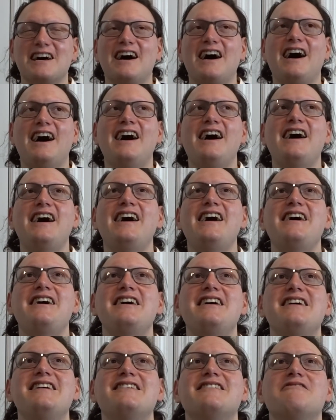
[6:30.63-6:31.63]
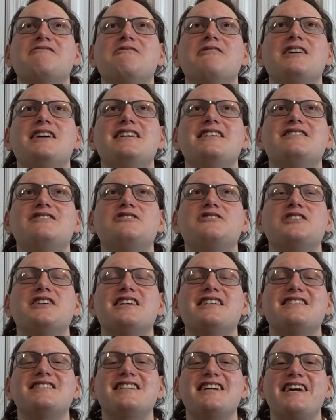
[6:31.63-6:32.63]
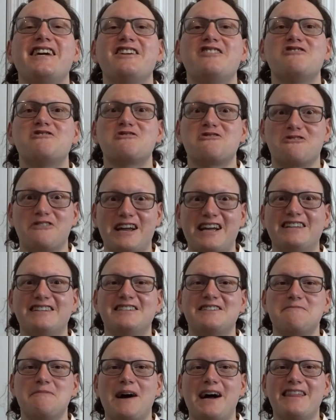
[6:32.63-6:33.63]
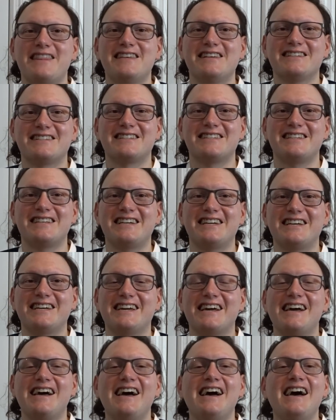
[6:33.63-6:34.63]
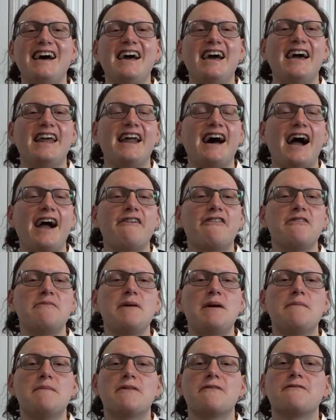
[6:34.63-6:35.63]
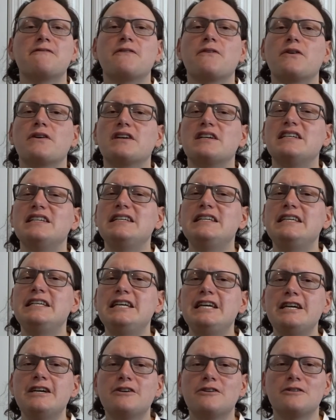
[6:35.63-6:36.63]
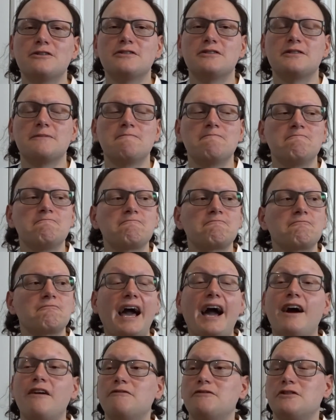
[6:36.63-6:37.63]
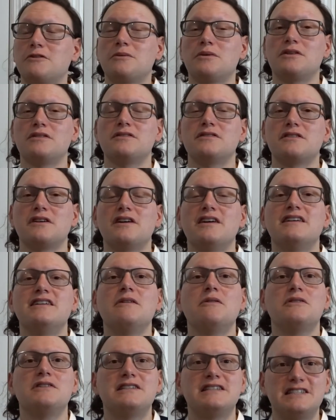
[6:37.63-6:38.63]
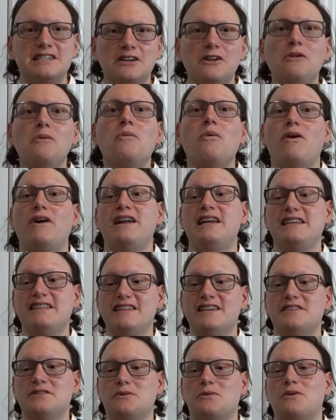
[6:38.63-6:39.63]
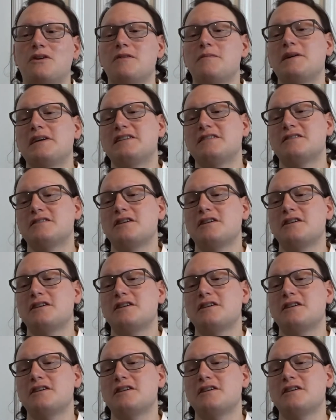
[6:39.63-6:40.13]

I was just entranced by this thing. And I remember for years afterwards still wanting this ornament.